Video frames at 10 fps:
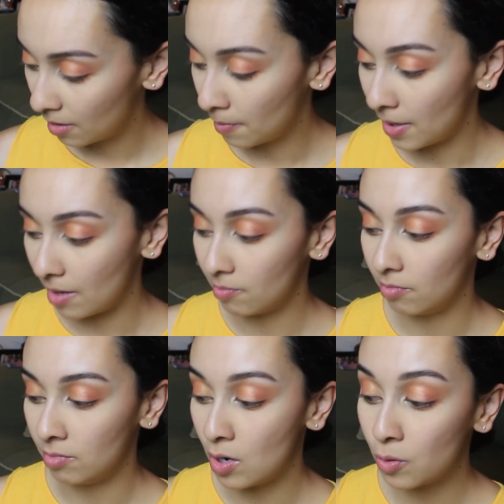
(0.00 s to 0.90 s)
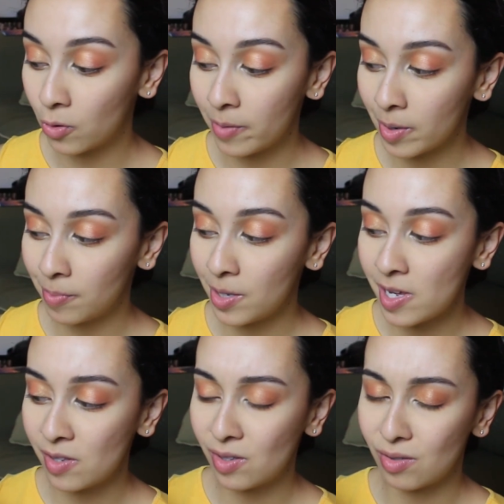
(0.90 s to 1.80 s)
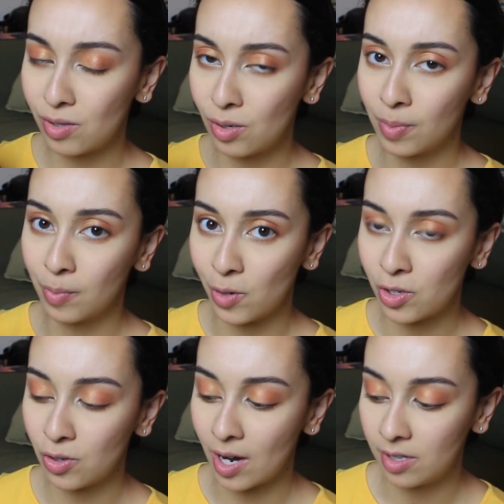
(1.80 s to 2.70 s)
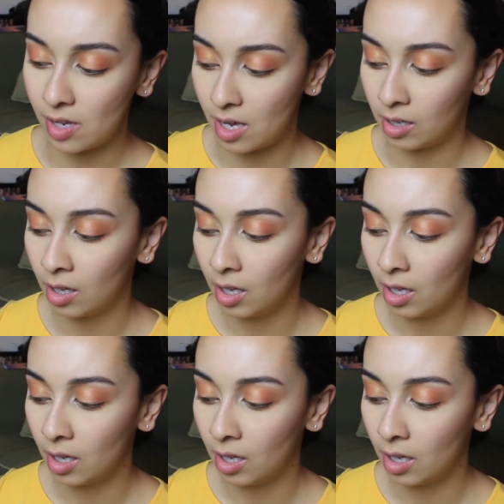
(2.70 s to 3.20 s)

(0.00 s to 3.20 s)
But no creamer please, super moisturizing.